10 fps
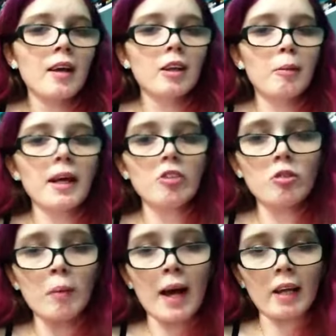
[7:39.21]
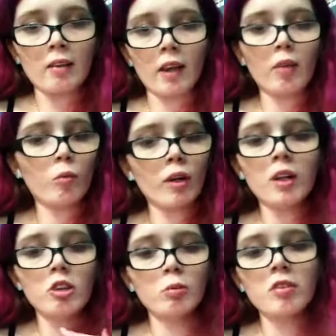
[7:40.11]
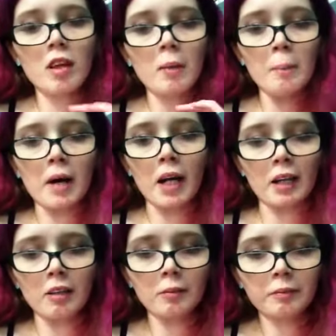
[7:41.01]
the page was mine, like 100% mine.